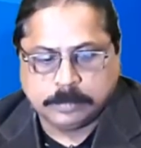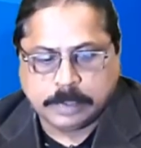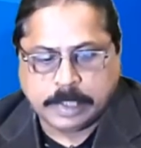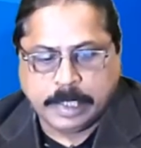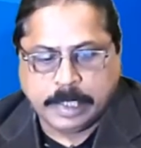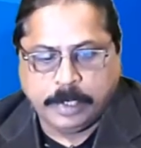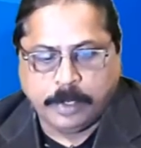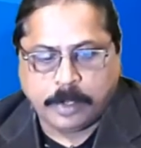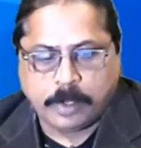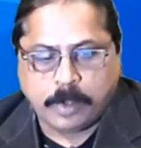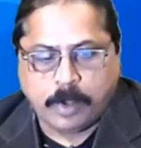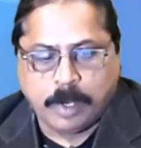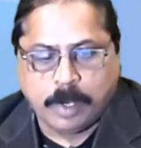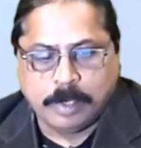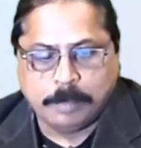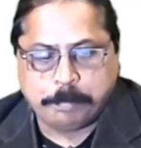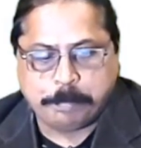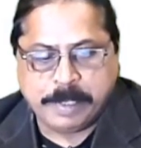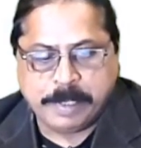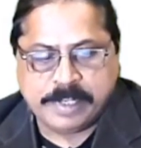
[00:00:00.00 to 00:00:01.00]
Click on
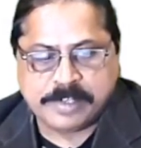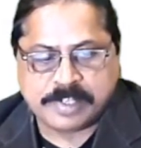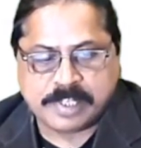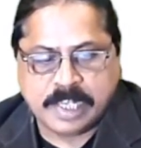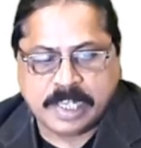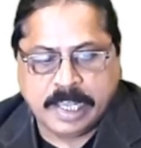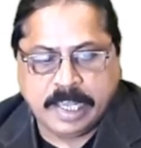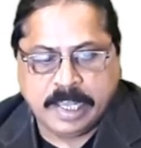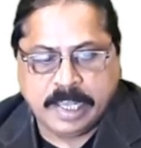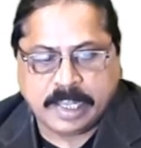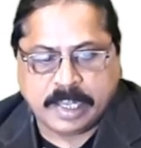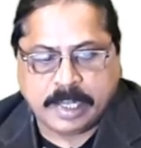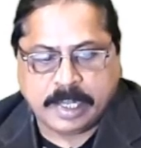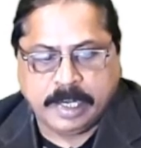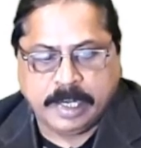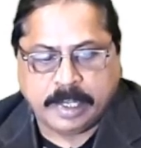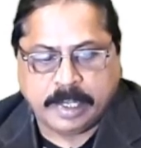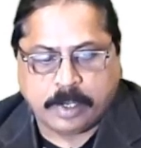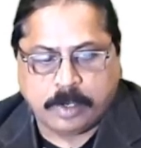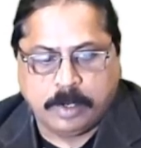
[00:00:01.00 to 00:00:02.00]
PC,
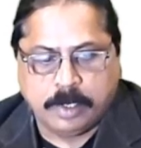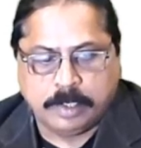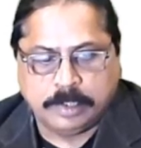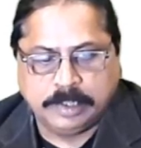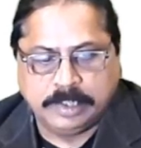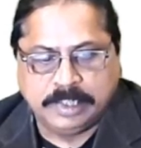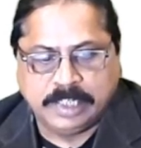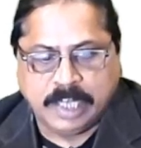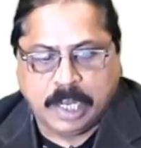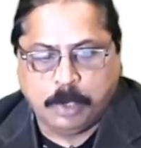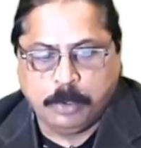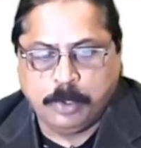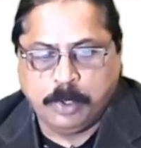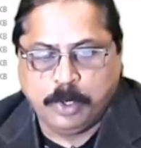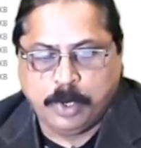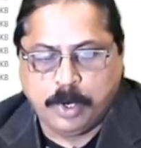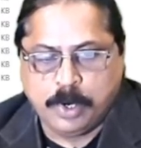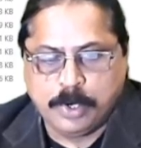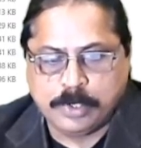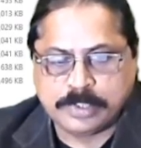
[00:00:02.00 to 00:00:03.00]
click on
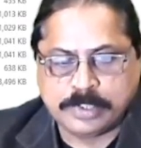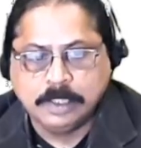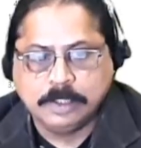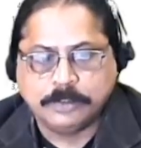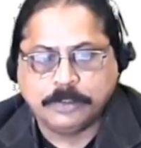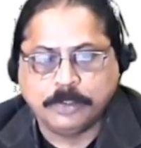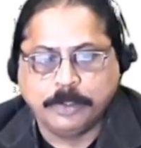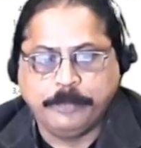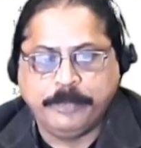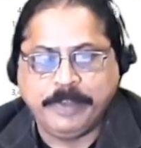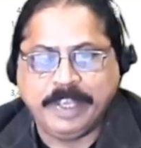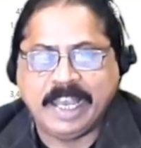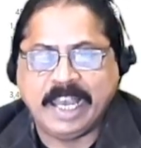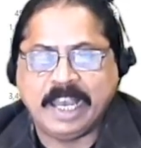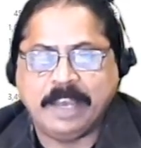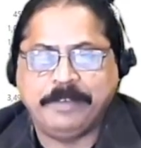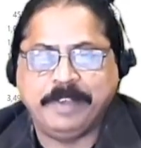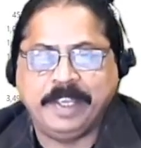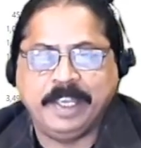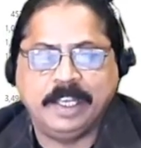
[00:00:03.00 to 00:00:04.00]
downloads. So we
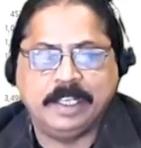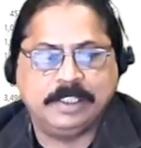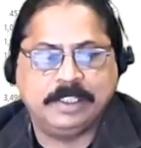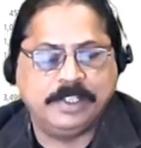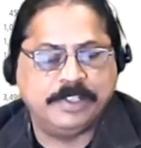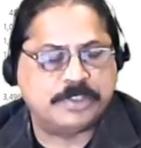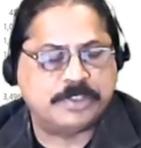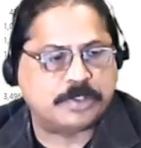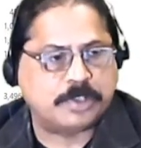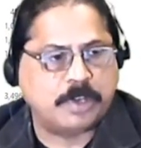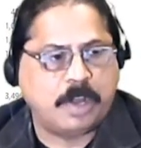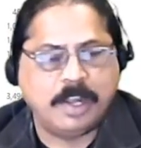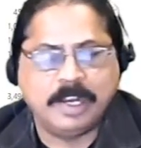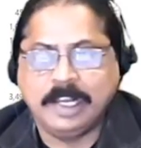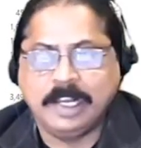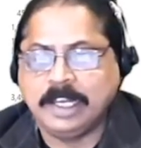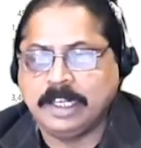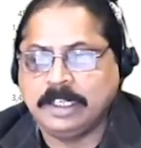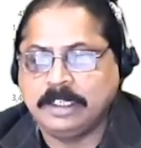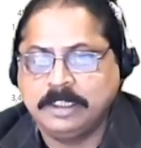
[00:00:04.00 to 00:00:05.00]
have here the
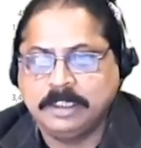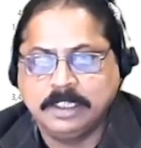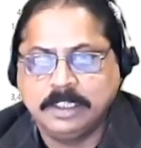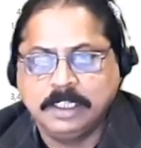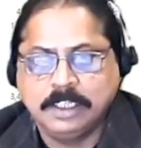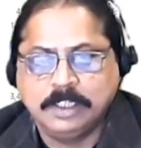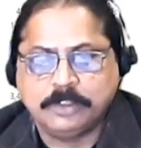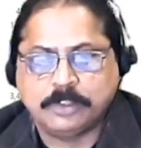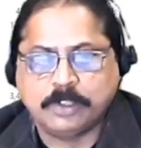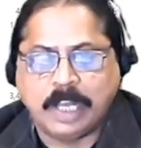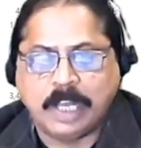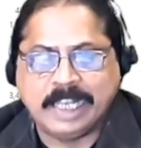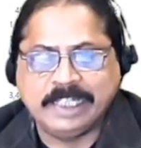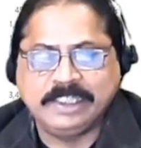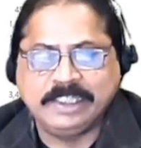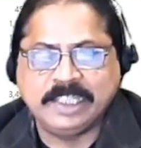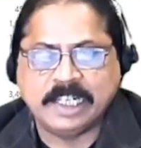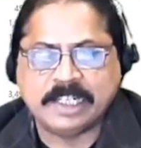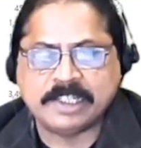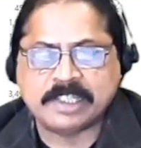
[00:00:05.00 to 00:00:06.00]
installer. So I
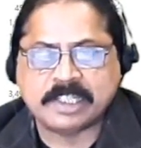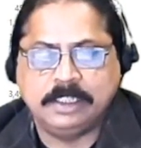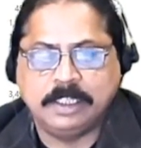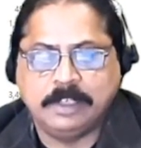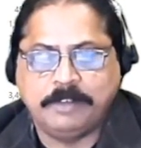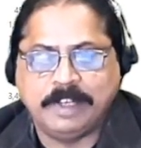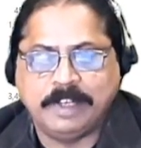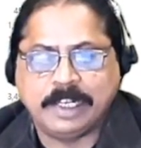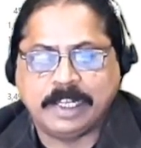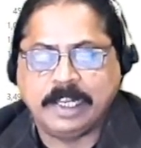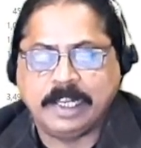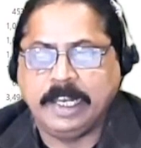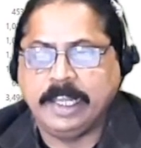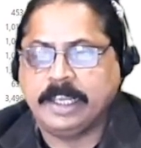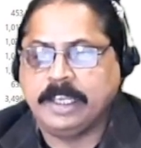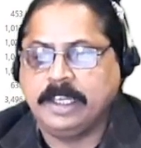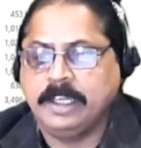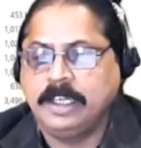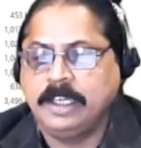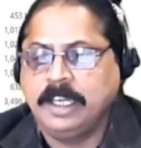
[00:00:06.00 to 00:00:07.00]
just double click
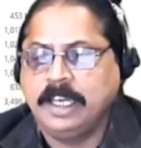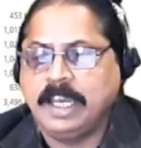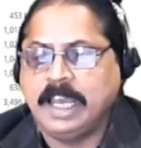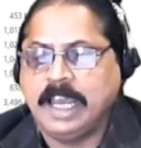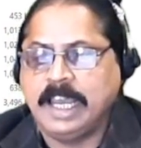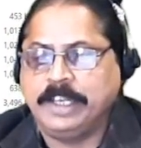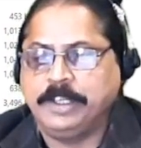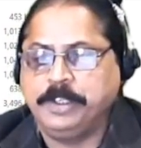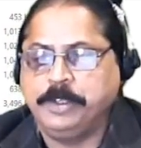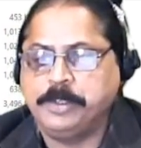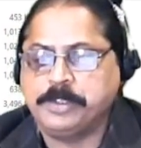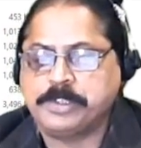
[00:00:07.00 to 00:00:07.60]
and you